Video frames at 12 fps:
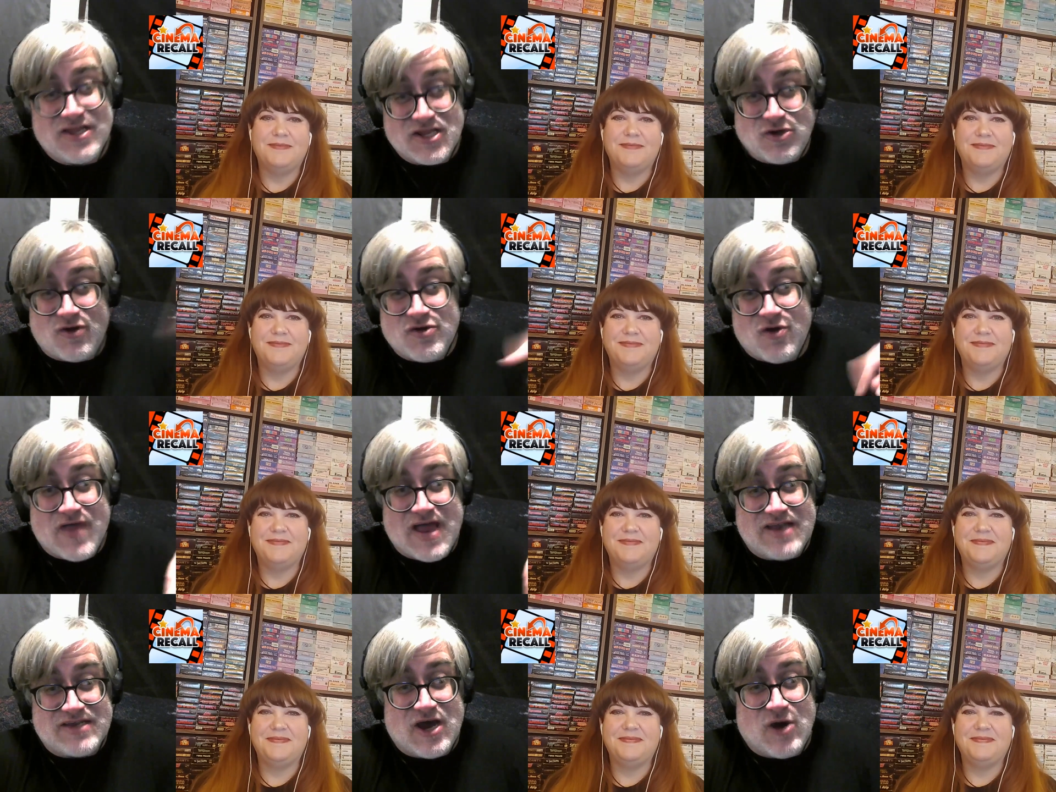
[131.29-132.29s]
Speaker 1: let y'all know
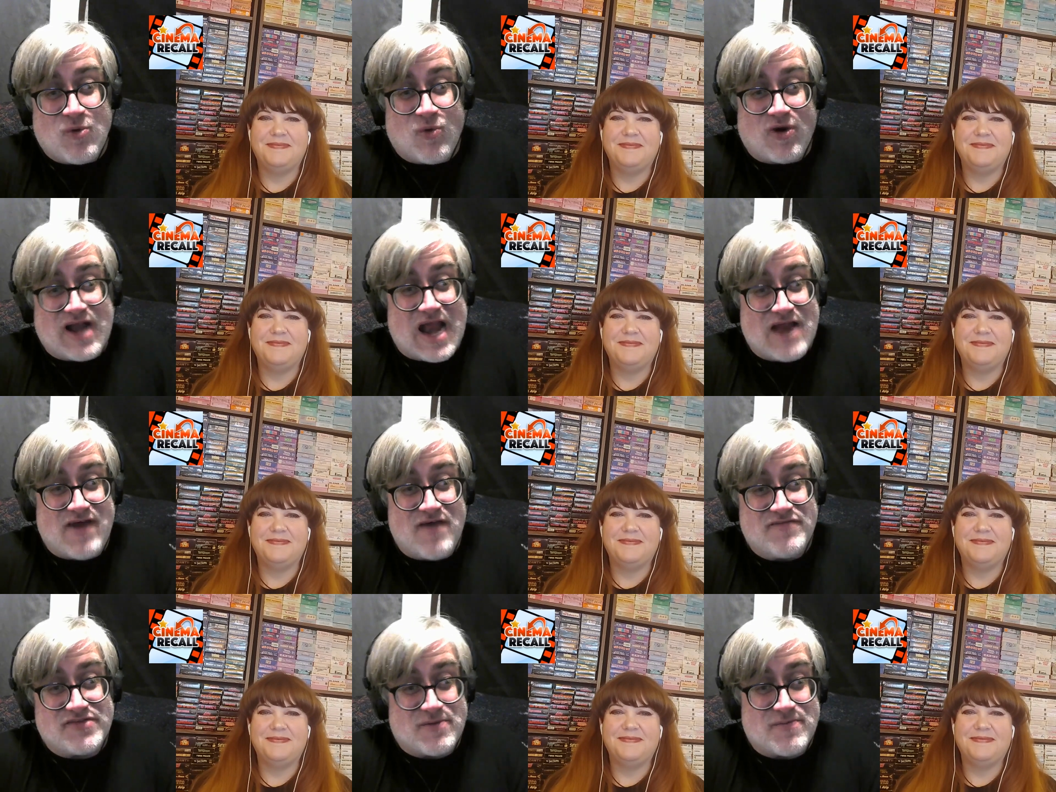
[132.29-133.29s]
that uh, we're kind of
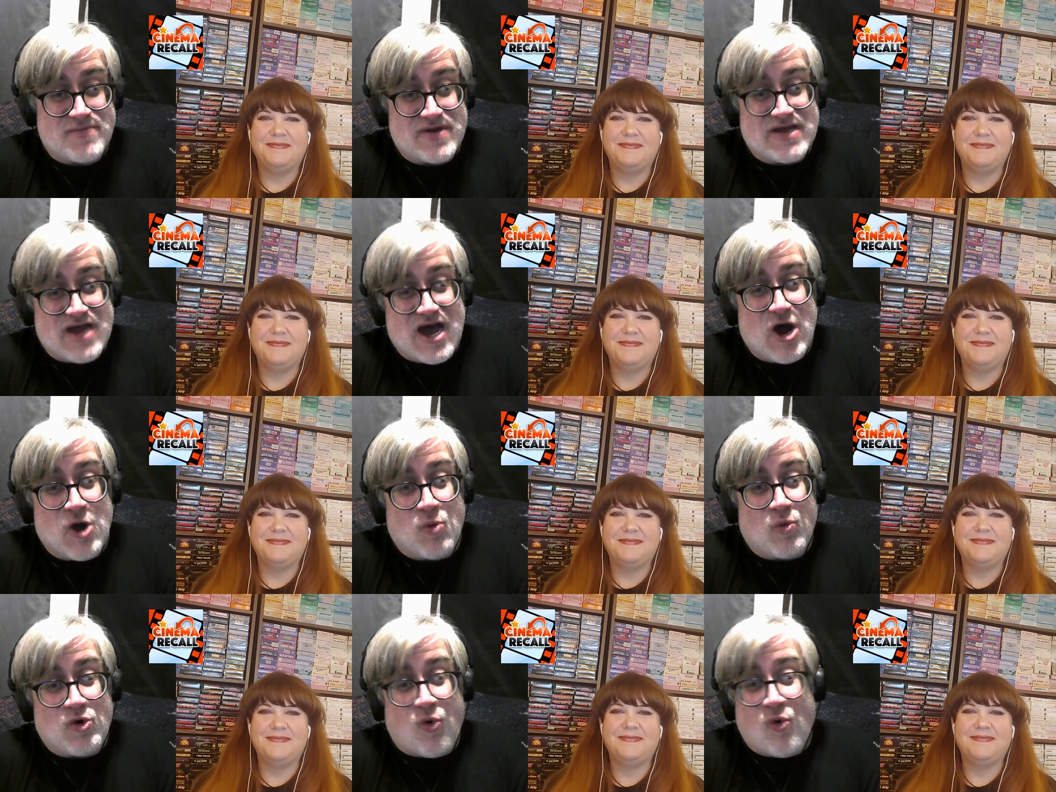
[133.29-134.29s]
having some uh,
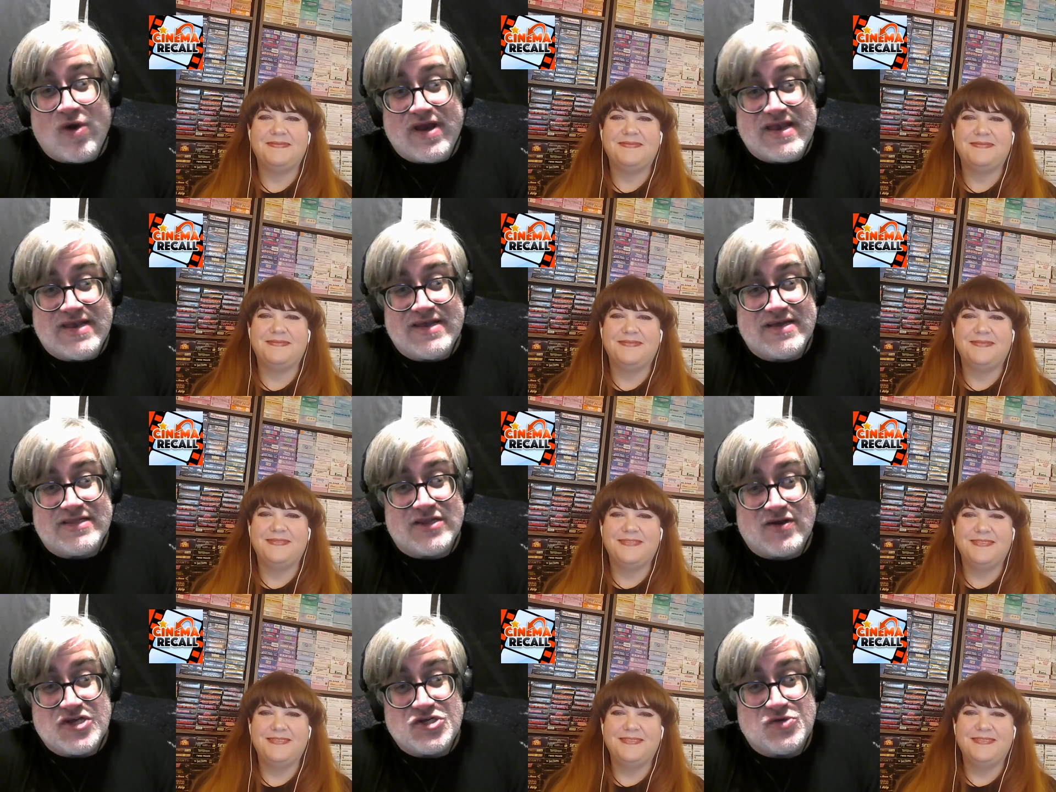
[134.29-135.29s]
recording
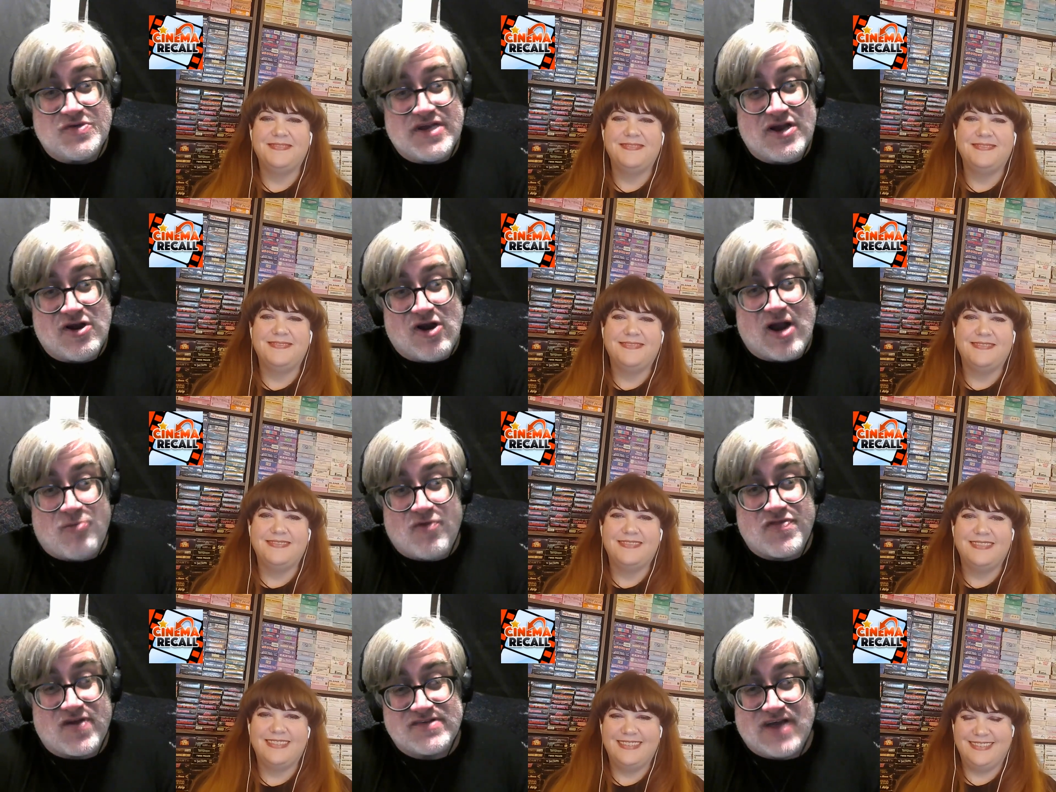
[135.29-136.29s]
little issues here on
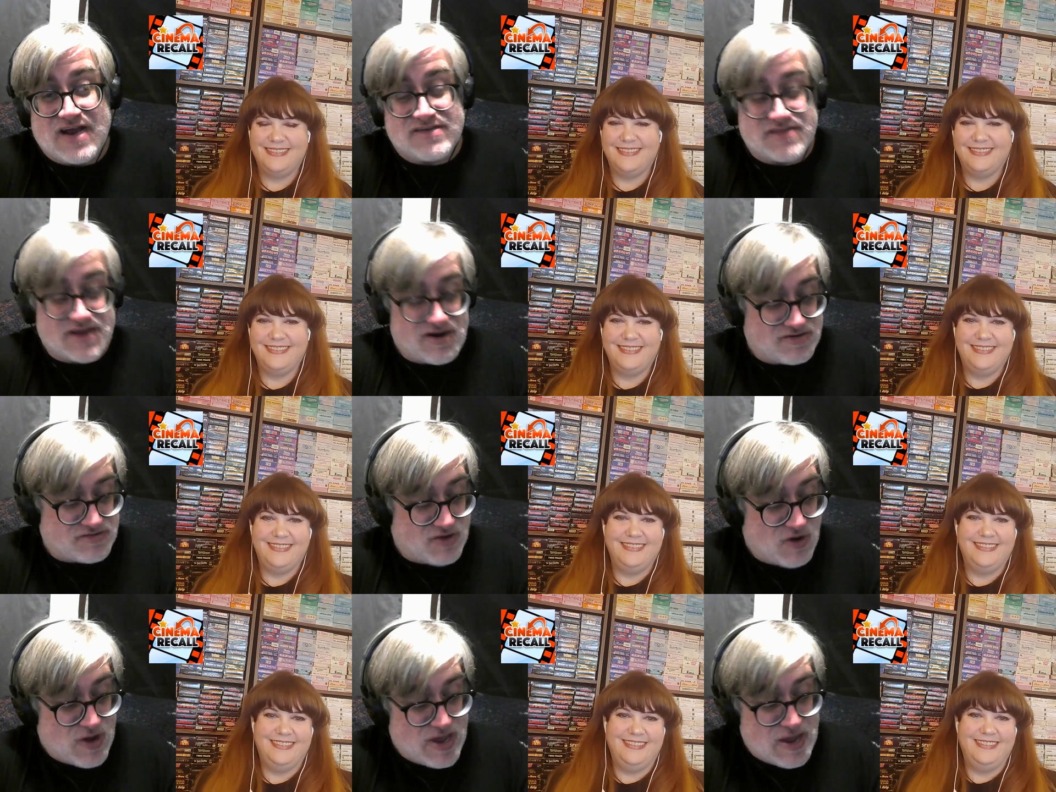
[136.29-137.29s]
both our sides there.
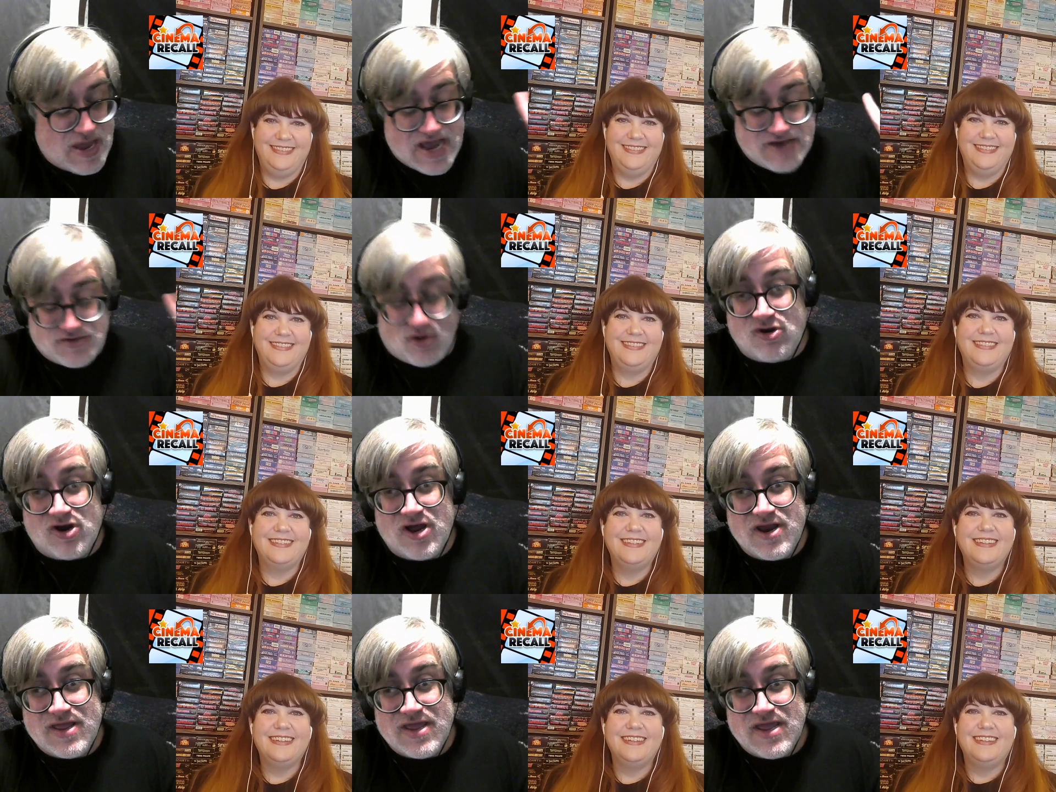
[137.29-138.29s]
So it's all
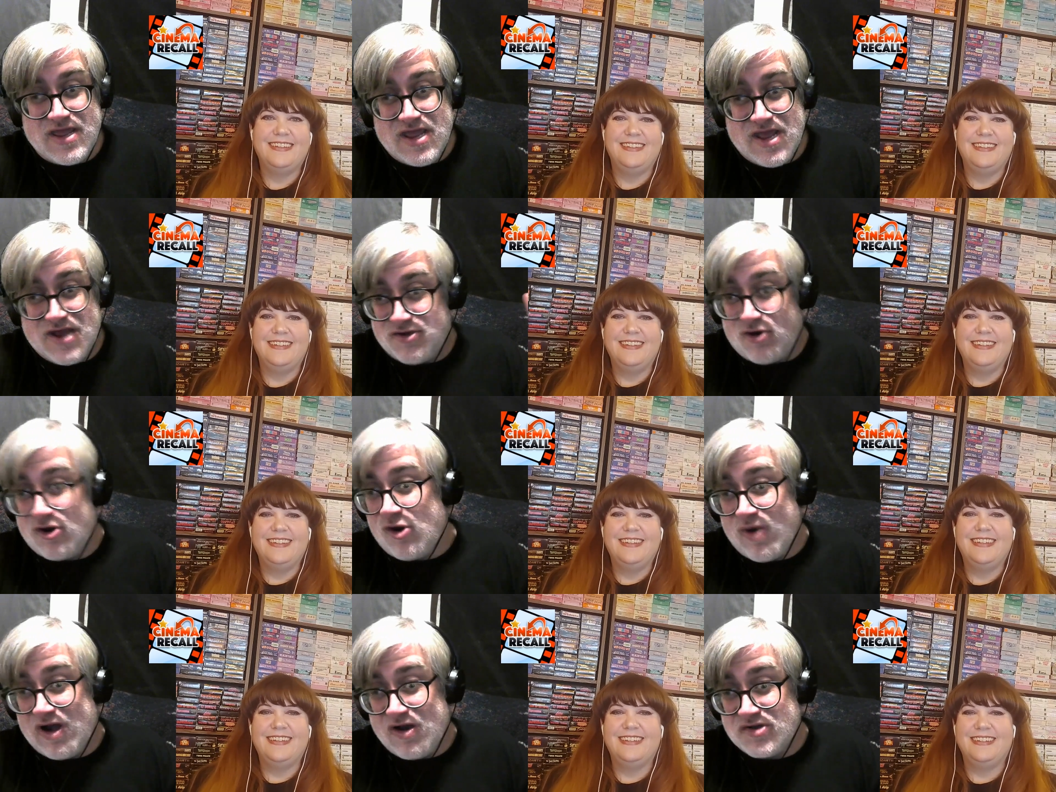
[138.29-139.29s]
good. It's all going to
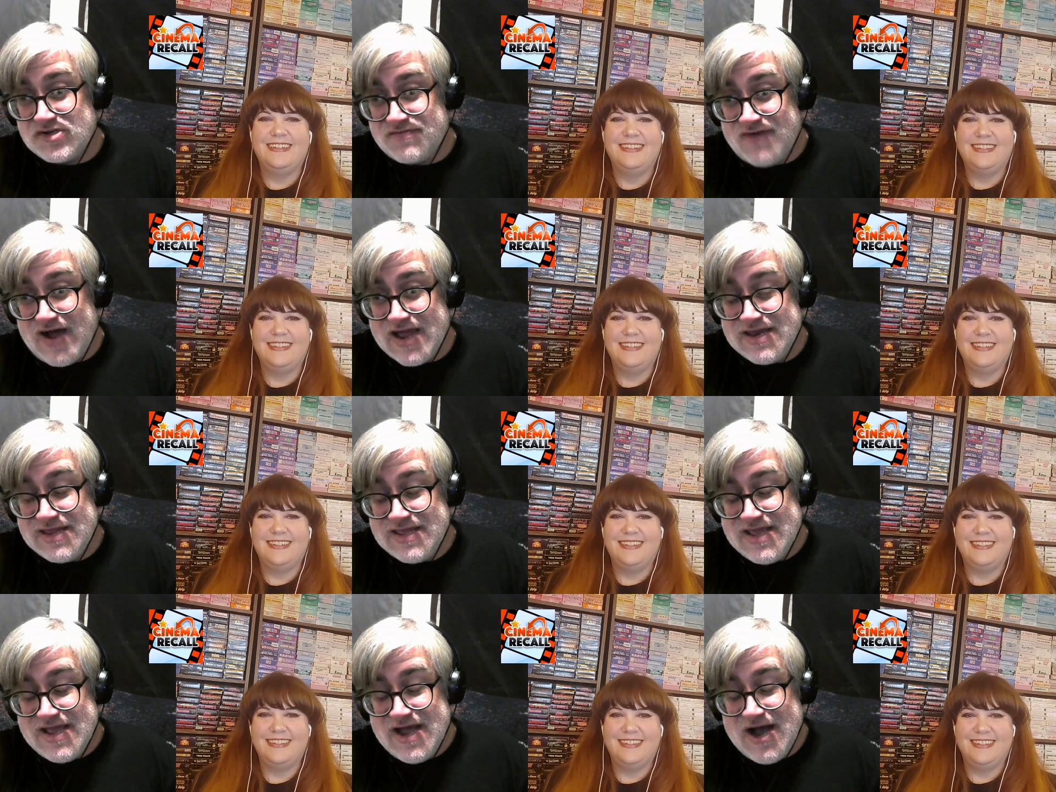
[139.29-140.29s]
work out just fine.
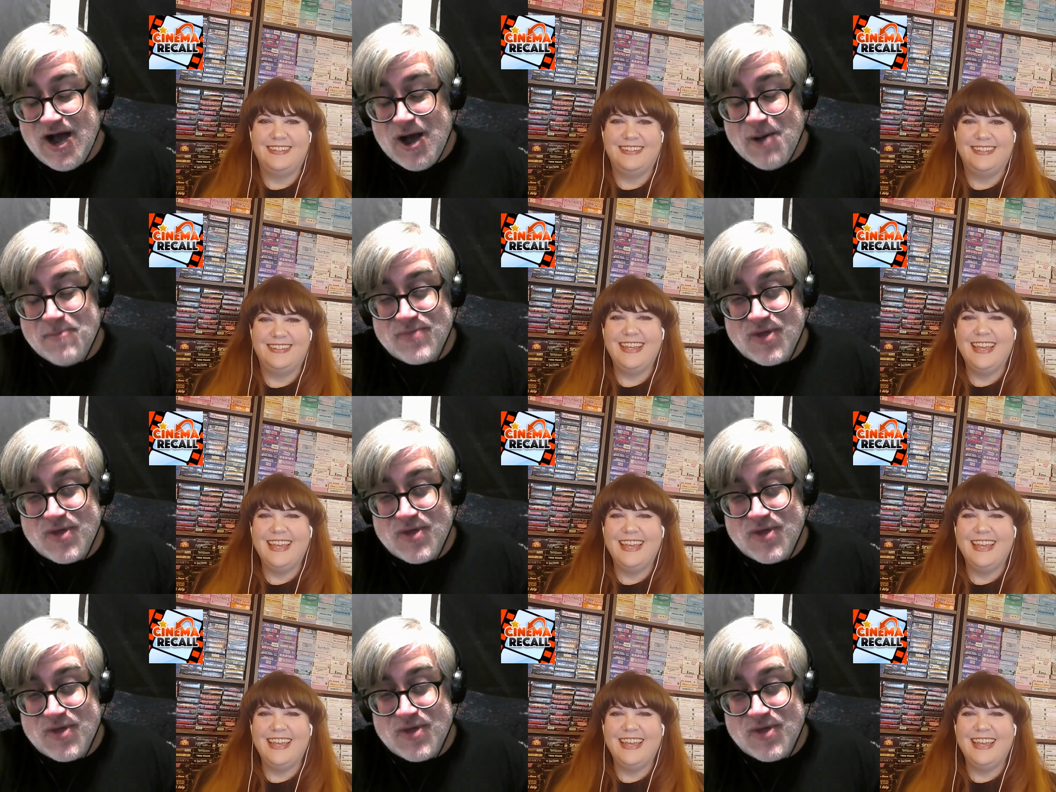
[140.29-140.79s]
Um,